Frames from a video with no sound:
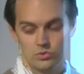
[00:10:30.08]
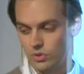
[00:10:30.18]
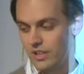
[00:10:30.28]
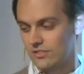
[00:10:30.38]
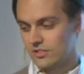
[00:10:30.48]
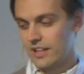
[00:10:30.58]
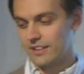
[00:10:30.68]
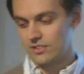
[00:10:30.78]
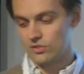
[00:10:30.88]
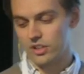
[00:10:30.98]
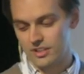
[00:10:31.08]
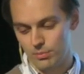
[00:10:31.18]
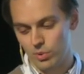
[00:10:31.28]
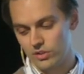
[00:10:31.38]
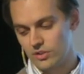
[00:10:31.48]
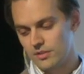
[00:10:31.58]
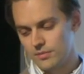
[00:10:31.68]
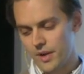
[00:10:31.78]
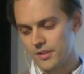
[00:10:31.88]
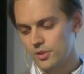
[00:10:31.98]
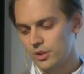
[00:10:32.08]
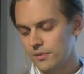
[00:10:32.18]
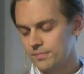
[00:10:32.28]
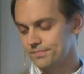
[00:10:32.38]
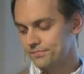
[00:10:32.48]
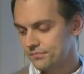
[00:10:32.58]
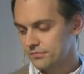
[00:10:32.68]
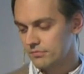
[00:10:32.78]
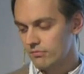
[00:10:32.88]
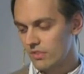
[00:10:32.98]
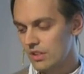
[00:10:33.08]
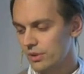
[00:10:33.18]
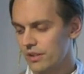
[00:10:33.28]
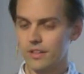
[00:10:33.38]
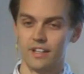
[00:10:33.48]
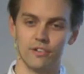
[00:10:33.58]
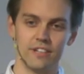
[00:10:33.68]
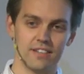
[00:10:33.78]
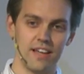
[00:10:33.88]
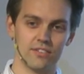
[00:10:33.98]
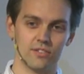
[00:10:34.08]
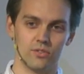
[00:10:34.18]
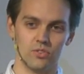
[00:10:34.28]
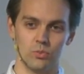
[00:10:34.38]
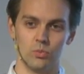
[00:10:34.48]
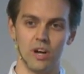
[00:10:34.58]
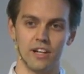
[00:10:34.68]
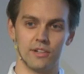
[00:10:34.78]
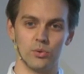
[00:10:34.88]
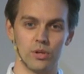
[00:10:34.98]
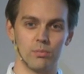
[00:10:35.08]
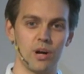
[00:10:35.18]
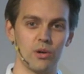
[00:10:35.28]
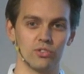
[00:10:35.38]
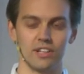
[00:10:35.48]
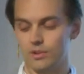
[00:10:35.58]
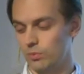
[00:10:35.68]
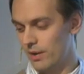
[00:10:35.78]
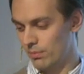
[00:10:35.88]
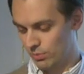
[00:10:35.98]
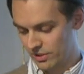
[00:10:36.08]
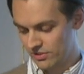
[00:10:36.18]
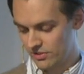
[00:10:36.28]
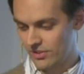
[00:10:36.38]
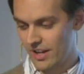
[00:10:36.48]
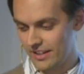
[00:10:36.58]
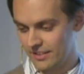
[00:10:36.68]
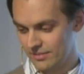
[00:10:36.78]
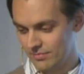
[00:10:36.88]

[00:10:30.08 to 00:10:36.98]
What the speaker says: that's like the starting point. And you can think of it as while you're browsing the web, which I